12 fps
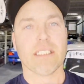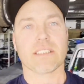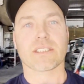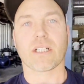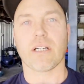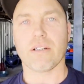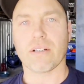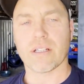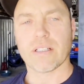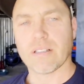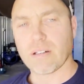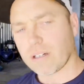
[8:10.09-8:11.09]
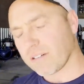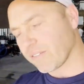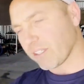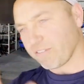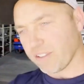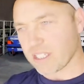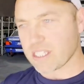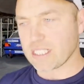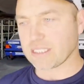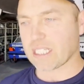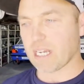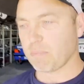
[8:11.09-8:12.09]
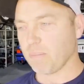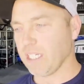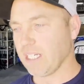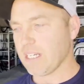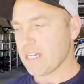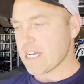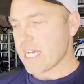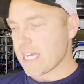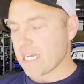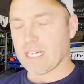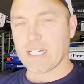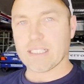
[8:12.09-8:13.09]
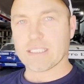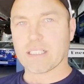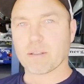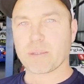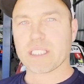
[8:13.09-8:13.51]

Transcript: so a lot of different things happening, and we're